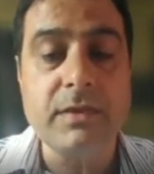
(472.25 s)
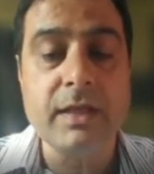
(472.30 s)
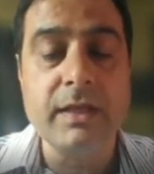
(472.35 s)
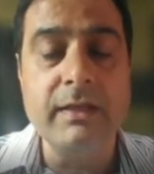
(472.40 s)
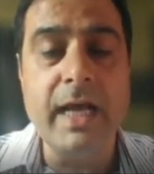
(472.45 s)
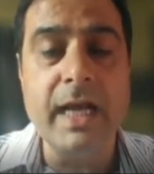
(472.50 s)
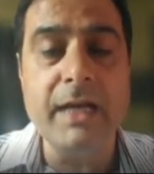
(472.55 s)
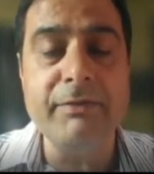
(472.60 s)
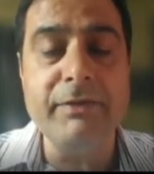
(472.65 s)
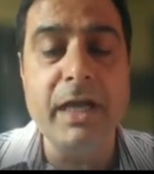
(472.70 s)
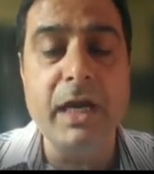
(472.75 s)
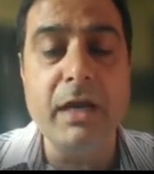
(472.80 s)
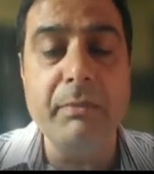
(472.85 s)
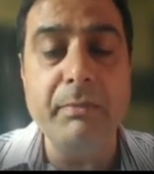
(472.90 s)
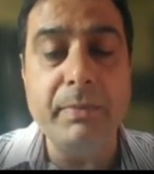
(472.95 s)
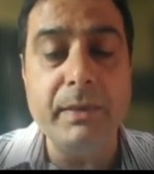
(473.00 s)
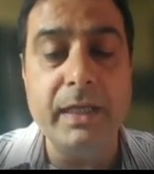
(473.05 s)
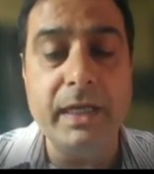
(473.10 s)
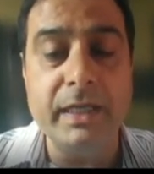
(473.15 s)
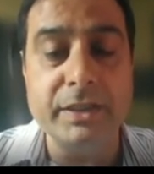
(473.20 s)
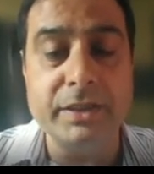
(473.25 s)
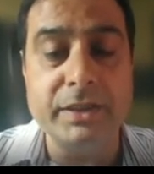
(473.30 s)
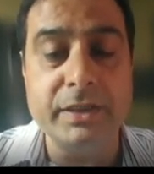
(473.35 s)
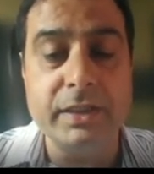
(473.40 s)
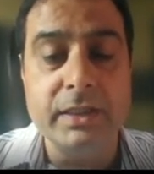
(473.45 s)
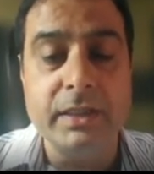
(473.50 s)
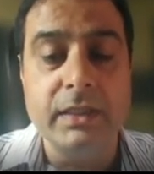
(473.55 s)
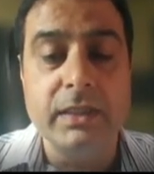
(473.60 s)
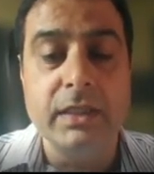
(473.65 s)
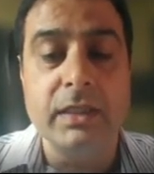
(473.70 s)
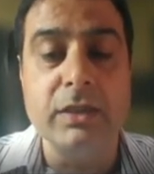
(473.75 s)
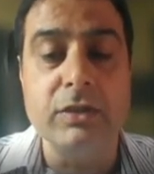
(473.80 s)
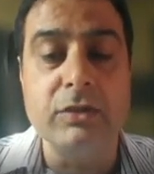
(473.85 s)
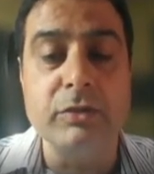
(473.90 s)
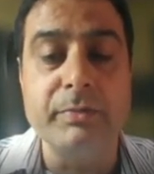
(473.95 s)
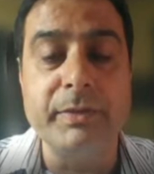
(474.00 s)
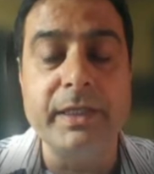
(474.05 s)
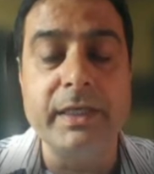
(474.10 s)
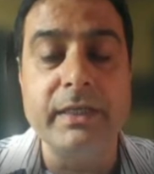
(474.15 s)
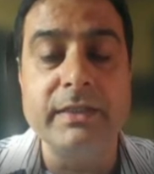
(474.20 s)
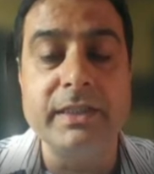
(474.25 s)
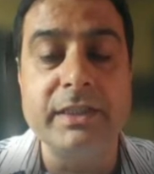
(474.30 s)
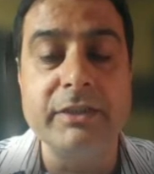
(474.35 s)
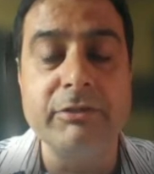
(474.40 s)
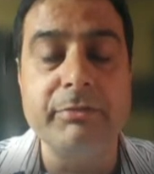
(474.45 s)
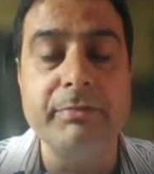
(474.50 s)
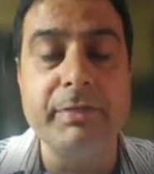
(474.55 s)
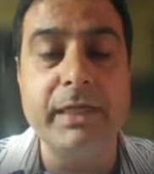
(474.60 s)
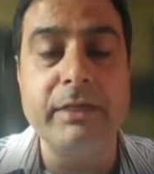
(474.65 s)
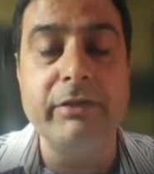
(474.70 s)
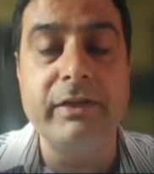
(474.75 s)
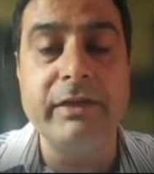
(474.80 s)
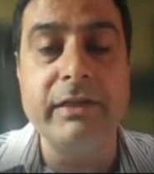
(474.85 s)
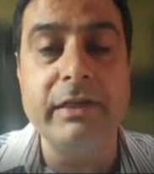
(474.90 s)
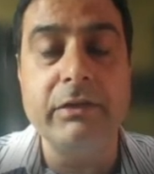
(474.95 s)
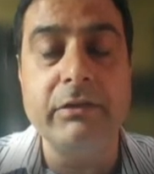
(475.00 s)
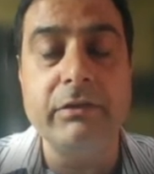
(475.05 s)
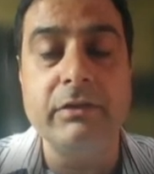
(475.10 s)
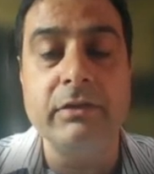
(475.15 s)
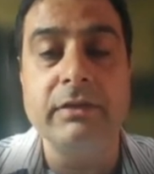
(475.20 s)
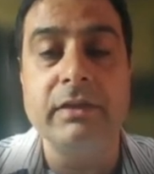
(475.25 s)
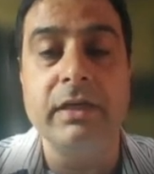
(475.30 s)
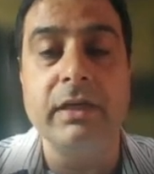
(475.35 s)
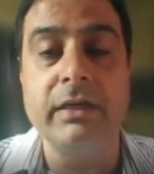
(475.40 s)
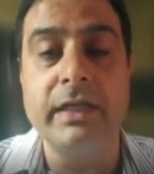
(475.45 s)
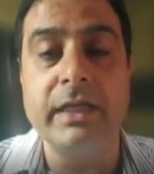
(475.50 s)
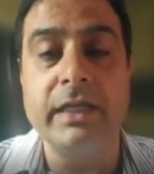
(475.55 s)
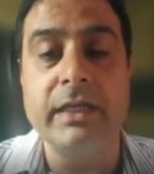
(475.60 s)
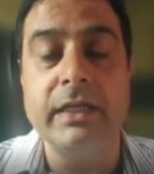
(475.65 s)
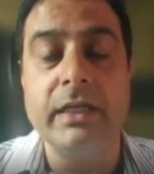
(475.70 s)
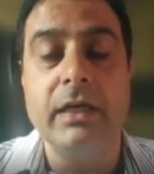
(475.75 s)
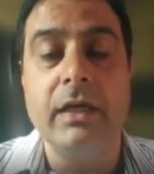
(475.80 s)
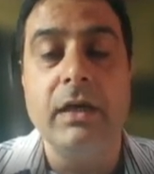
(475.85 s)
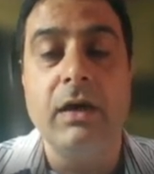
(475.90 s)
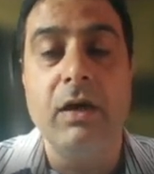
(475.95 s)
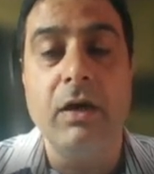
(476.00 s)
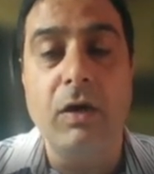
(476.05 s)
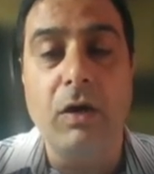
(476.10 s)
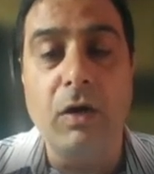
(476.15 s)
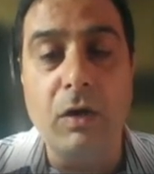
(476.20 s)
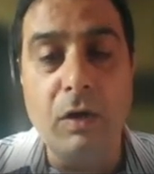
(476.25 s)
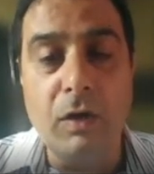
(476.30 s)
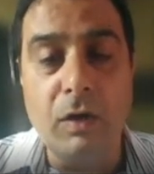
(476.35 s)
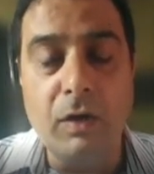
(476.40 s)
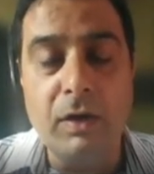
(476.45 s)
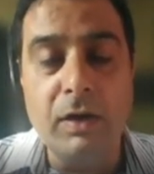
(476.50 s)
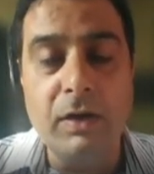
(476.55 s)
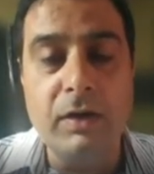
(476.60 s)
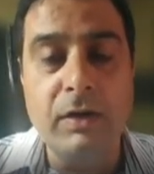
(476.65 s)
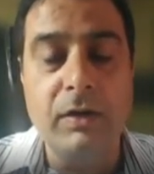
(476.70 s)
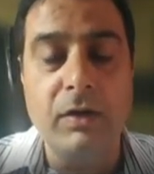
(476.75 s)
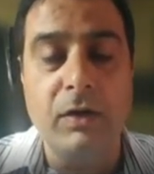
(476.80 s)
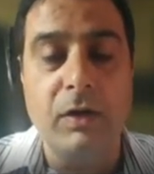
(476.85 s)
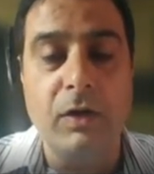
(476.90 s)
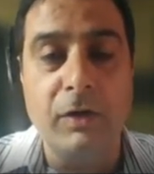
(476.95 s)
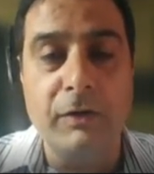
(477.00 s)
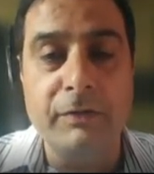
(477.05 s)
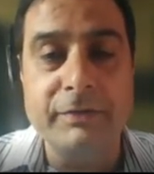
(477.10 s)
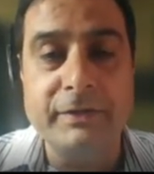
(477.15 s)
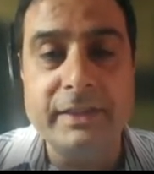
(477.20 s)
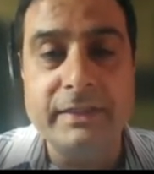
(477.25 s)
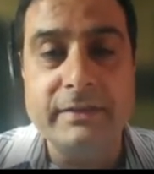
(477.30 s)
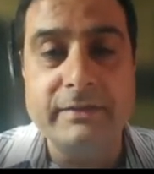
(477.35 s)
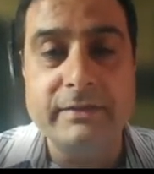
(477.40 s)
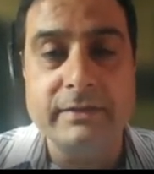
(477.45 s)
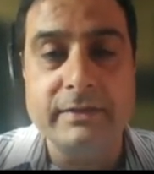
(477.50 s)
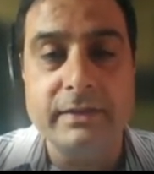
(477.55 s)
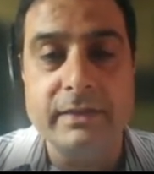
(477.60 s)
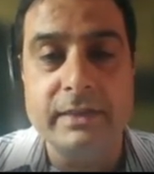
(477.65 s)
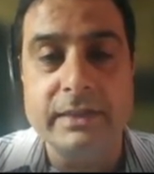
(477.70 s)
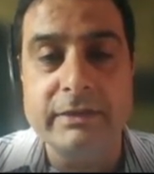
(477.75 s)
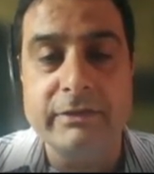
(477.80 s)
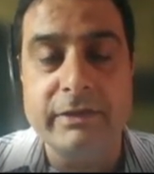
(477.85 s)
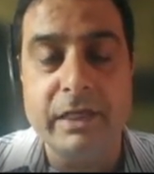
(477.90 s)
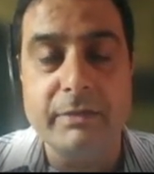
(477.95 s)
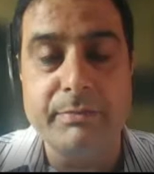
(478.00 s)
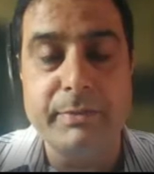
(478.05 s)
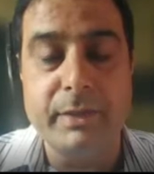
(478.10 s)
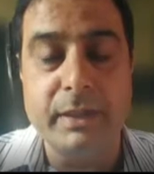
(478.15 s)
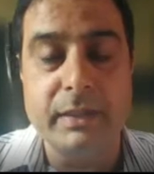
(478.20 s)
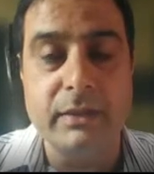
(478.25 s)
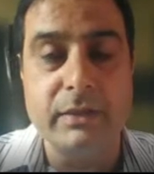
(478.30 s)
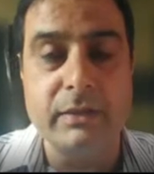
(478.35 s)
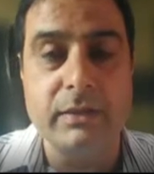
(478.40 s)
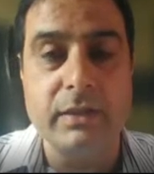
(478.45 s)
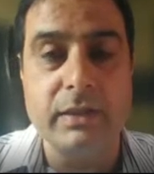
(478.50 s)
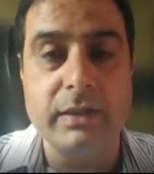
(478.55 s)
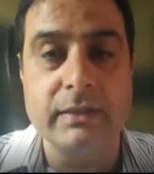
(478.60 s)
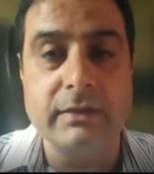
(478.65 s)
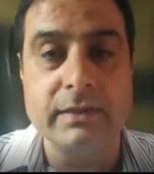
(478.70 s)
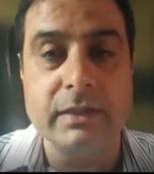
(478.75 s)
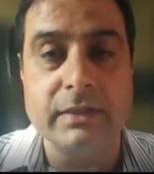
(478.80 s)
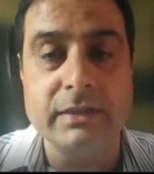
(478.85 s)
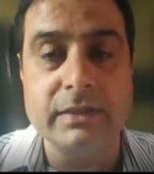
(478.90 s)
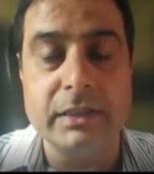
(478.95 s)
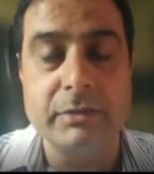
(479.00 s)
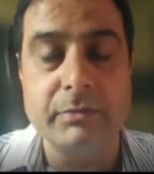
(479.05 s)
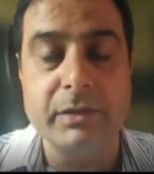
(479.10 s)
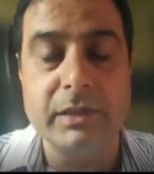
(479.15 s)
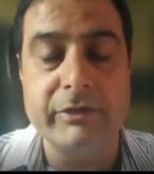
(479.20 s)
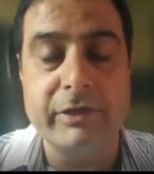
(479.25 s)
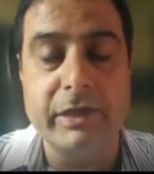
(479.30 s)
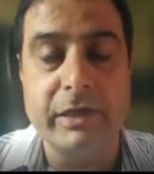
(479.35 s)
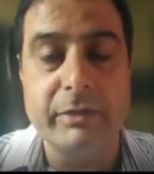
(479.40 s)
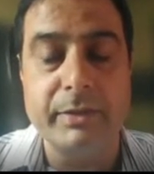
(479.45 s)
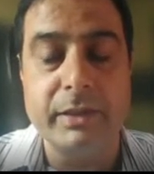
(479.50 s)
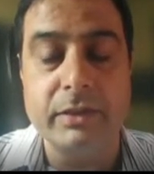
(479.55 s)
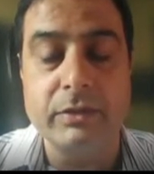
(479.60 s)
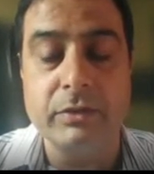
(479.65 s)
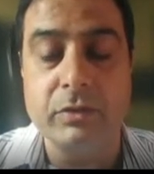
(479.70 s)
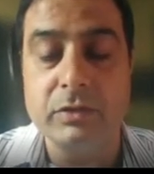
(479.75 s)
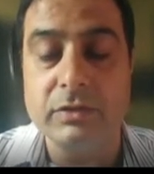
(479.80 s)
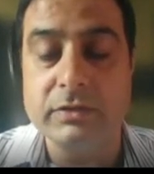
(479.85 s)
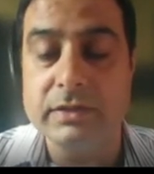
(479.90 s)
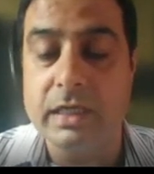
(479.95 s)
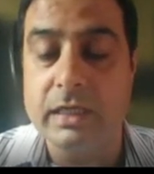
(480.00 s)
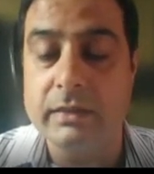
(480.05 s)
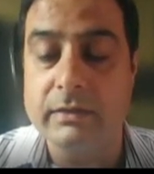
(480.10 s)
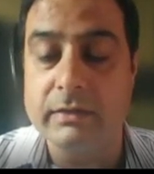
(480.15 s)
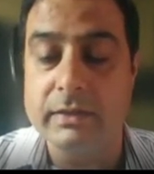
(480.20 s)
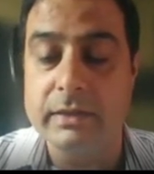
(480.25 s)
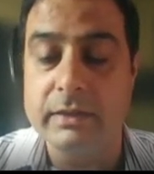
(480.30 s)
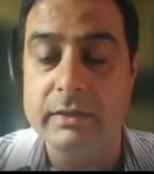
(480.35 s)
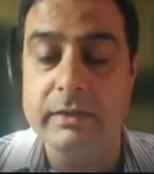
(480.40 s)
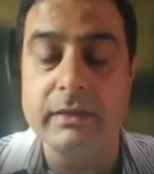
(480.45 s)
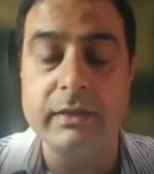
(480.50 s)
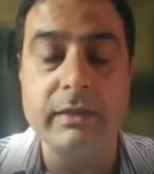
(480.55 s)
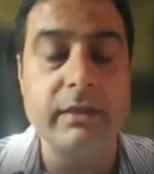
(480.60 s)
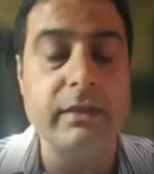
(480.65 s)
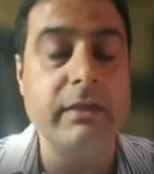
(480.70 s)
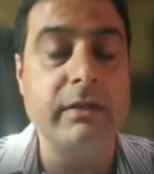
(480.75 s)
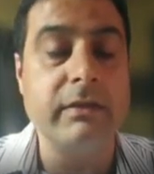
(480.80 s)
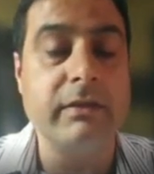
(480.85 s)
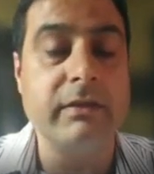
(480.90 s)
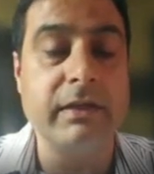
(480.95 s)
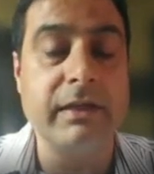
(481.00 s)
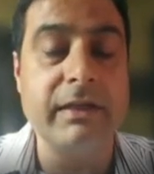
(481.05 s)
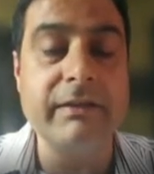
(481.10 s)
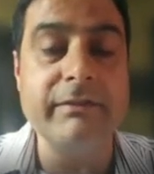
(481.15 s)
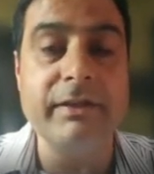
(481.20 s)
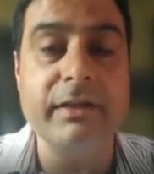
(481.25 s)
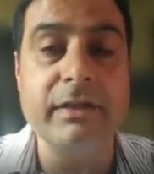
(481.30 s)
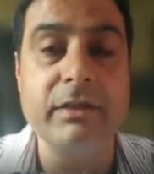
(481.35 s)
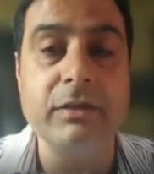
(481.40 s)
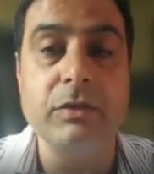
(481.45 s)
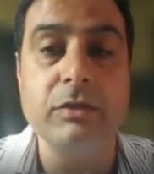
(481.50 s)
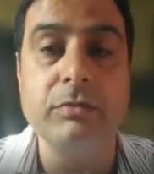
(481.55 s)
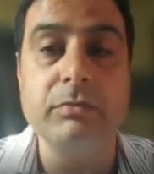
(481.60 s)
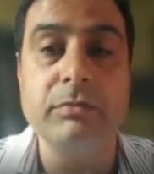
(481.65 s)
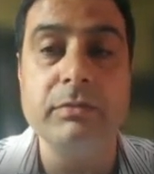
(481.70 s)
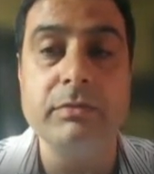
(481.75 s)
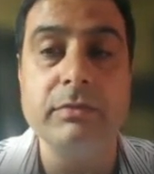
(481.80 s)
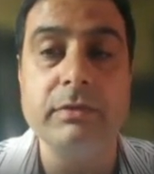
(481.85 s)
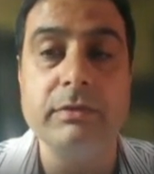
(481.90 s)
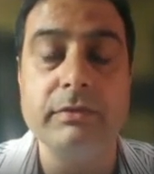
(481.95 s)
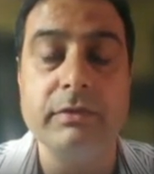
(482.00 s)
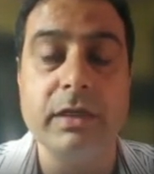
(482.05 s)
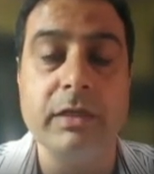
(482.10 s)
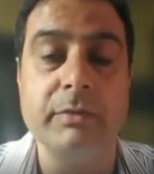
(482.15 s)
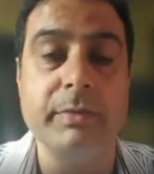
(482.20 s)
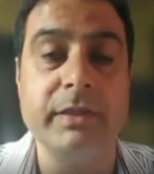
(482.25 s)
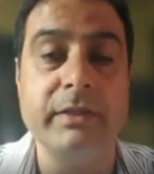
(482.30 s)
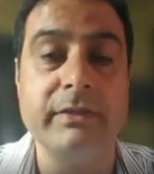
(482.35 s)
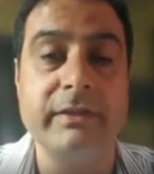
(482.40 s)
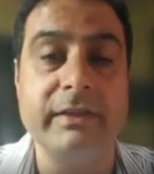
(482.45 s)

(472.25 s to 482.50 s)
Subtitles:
that we have pledged to be achieved by 2030, all of these developmental sustainable development goals are relevant to urban